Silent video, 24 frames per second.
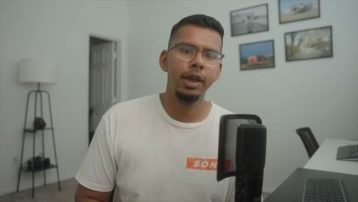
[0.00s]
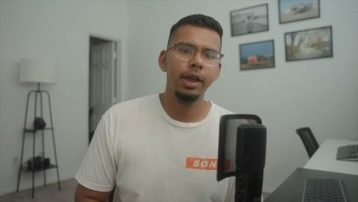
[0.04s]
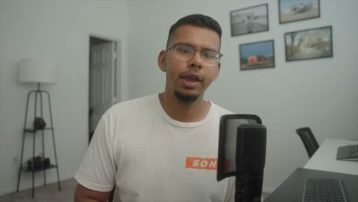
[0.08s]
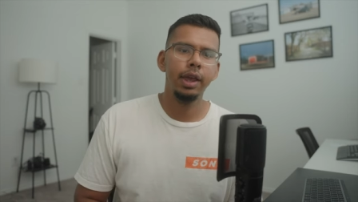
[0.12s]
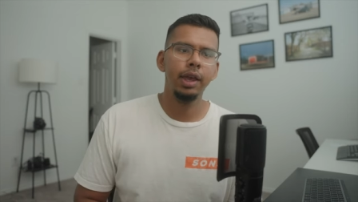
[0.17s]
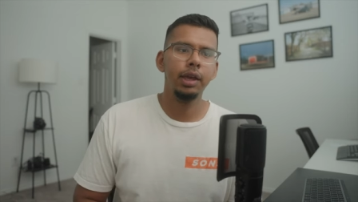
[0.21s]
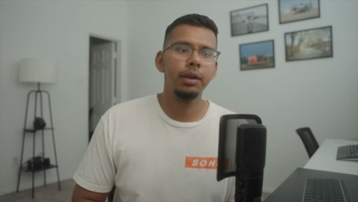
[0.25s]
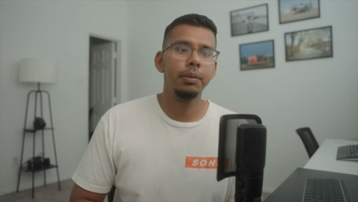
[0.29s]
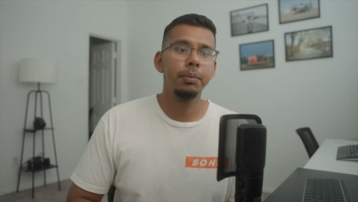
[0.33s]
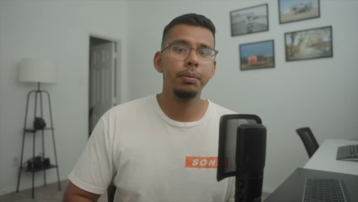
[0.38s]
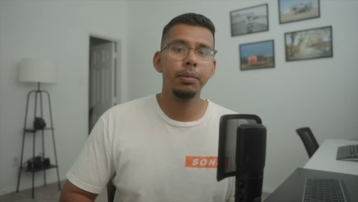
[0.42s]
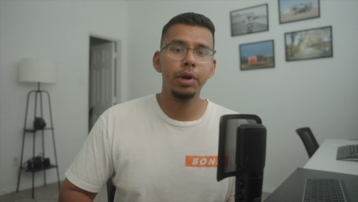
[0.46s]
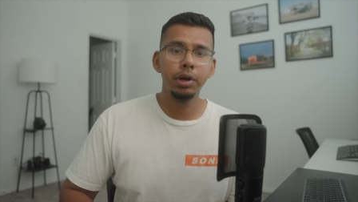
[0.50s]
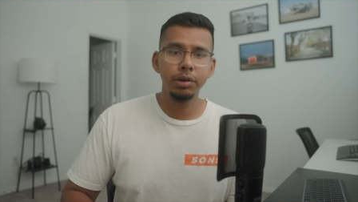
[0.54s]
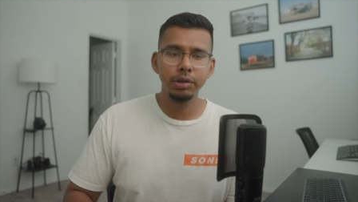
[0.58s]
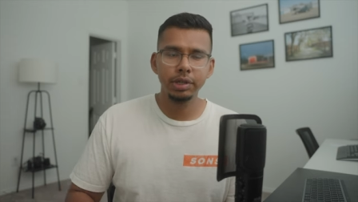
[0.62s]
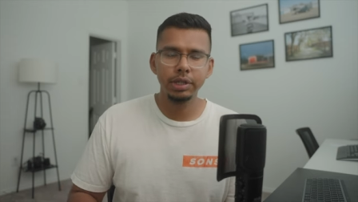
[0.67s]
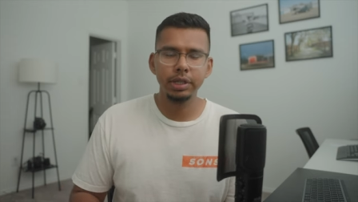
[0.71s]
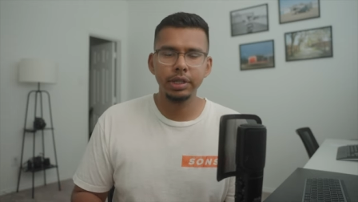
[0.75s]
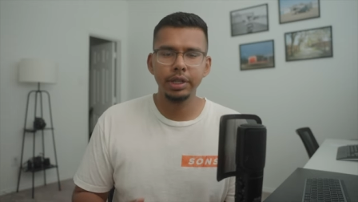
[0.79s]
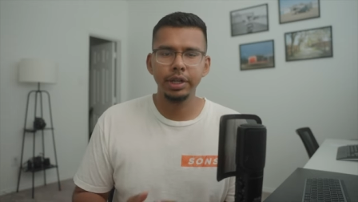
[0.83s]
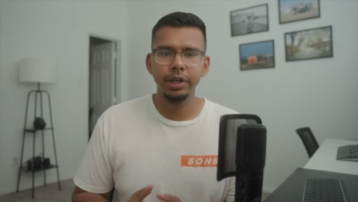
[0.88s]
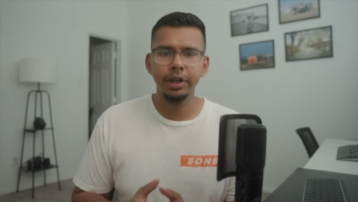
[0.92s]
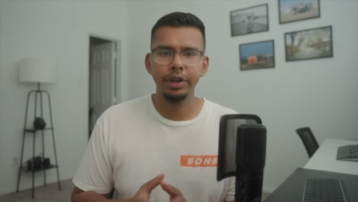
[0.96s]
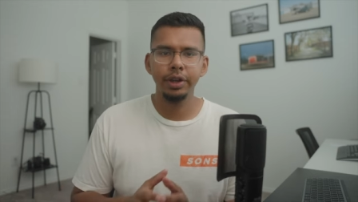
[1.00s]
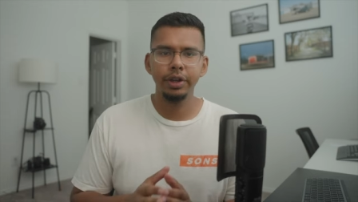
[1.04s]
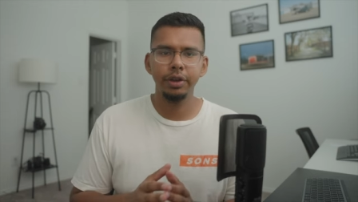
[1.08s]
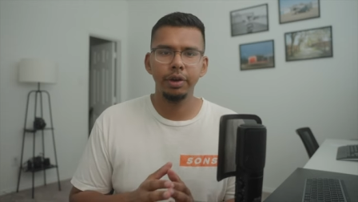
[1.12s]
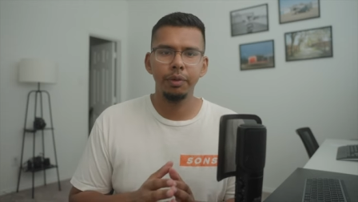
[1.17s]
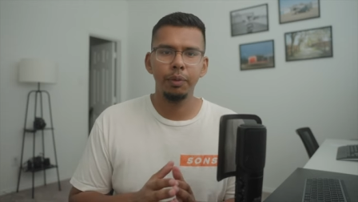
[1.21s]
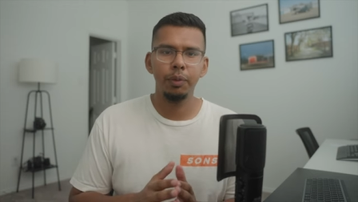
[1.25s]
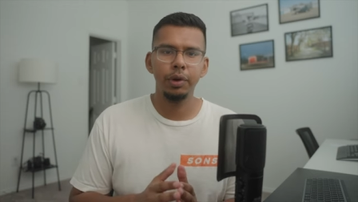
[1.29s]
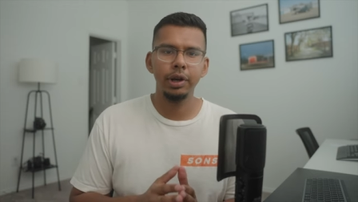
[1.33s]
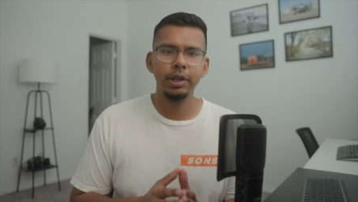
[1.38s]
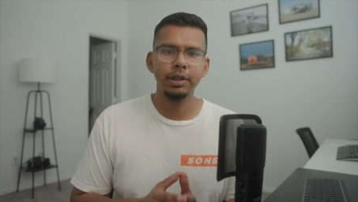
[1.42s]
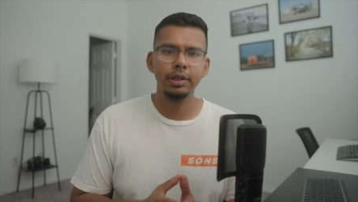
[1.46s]
and mostly
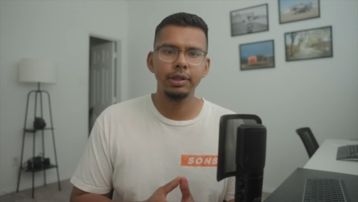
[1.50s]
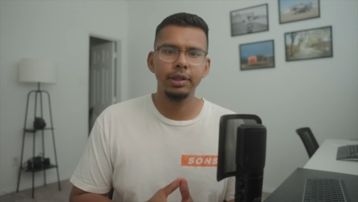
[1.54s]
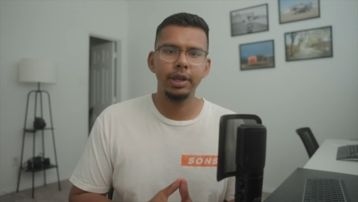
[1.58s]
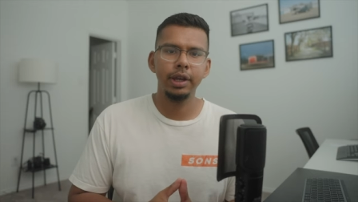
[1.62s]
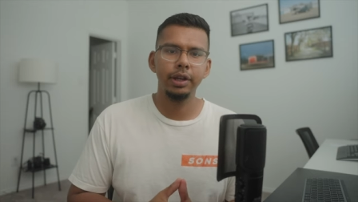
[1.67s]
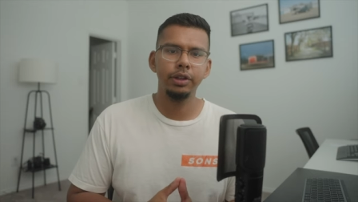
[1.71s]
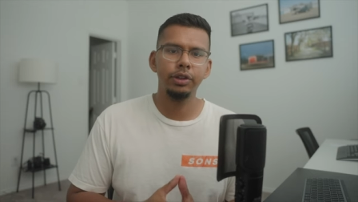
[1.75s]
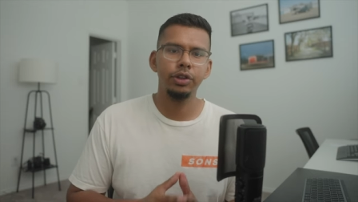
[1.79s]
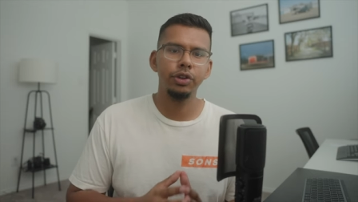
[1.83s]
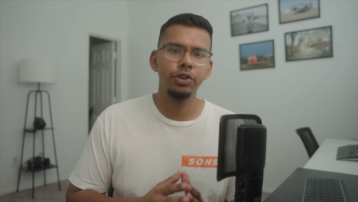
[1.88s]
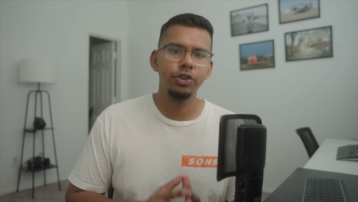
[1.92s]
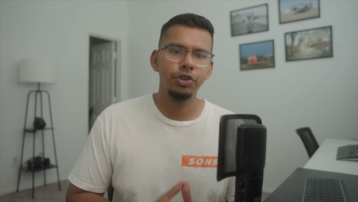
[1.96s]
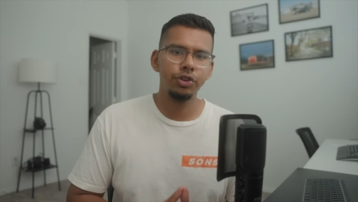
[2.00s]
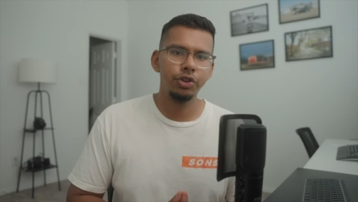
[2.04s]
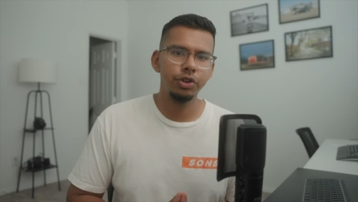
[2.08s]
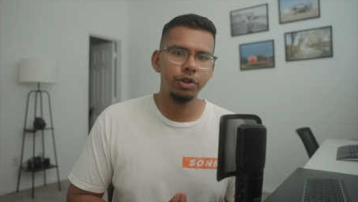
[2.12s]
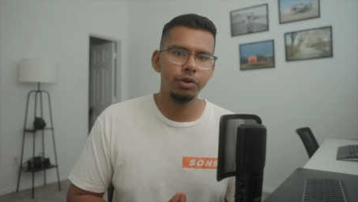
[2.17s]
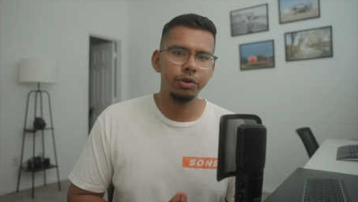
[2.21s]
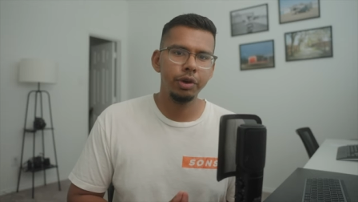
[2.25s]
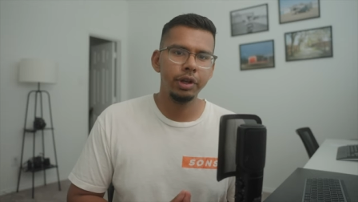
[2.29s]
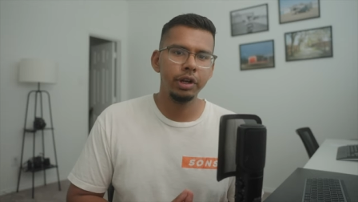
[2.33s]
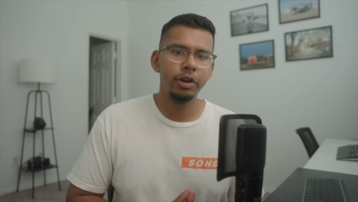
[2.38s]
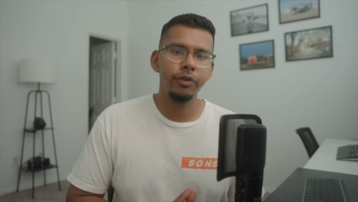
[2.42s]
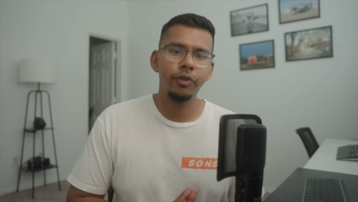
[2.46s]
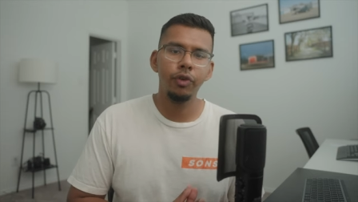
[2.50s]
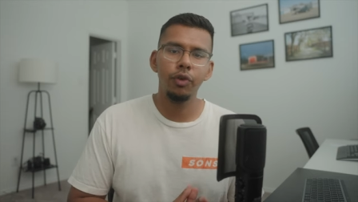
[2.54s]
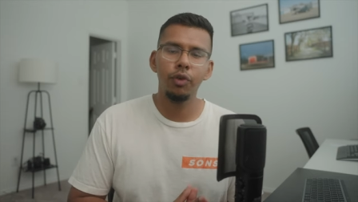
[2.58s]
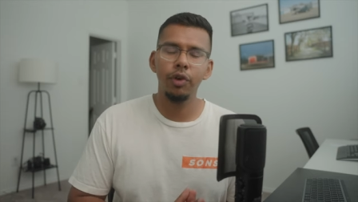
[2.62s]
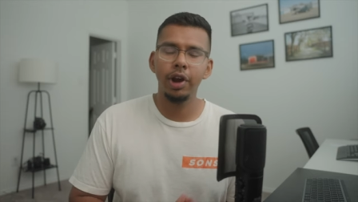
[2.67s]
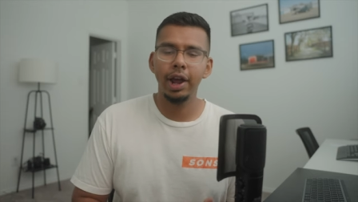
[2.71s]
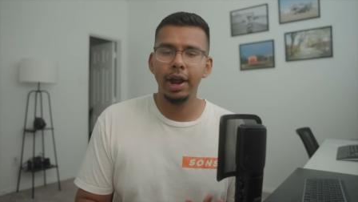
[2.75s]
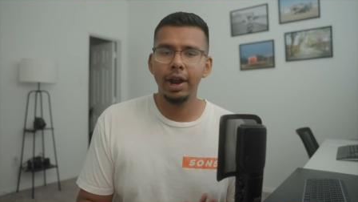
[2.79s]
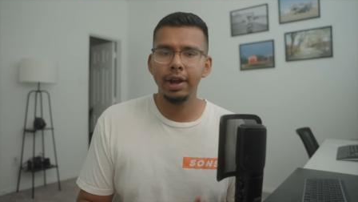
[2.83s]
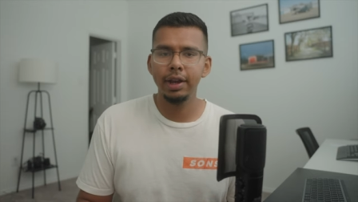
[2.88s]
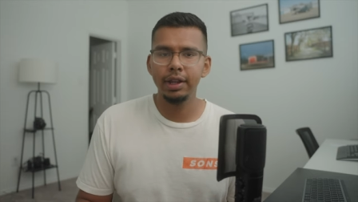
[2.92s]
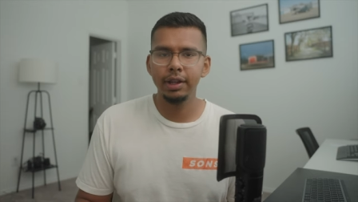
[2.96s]
what it's like to shoot in a
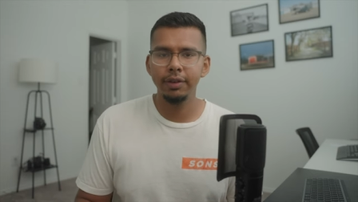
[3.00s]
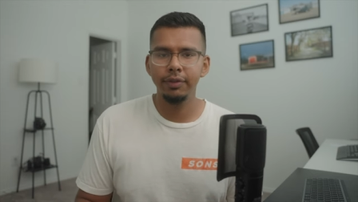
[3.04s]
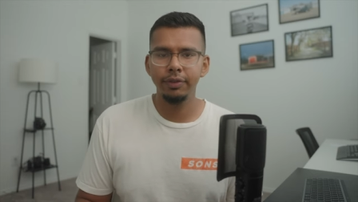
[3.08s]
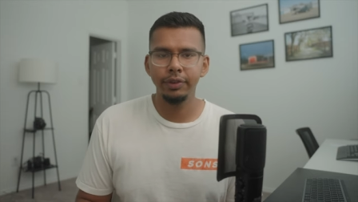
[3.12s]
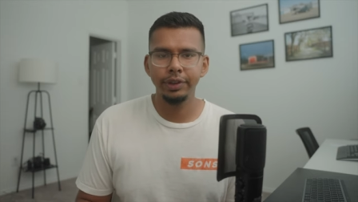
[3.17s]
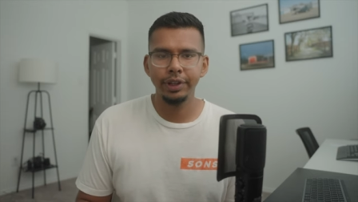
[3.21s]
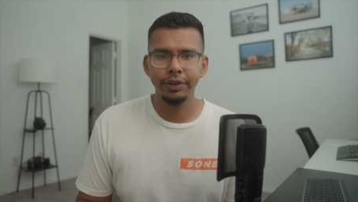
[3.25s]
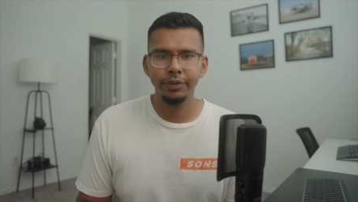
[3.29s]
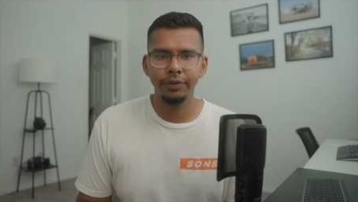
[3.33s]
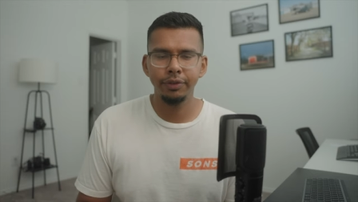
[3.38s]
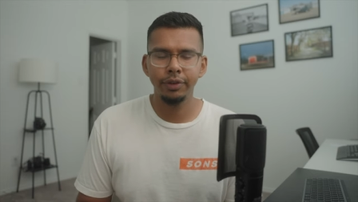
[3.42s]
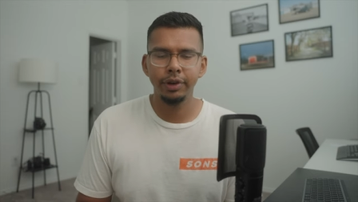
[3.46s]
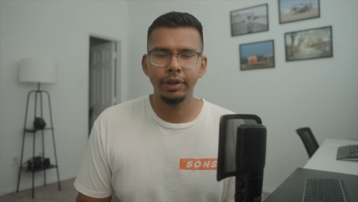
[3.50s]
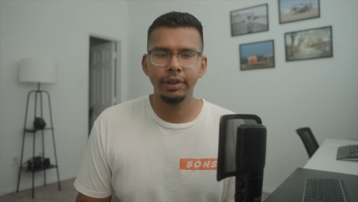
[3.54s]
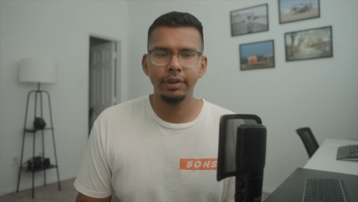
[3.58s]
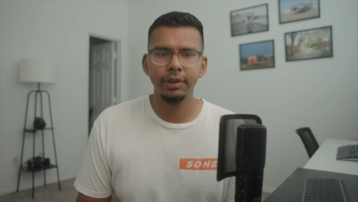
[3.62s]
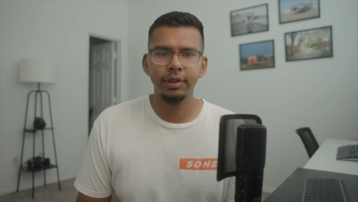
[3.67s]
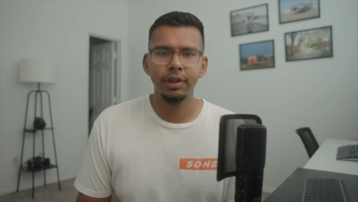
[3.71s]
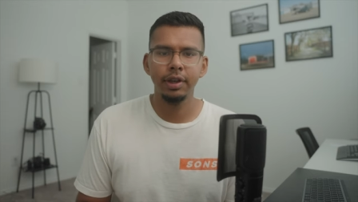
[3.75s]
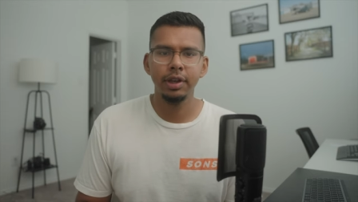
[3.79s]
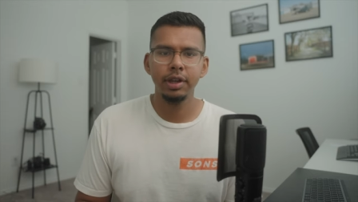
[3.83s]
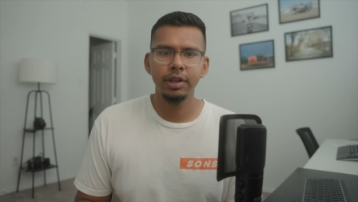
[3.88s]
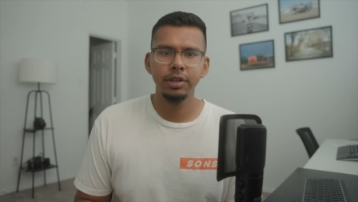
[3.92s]
variety of different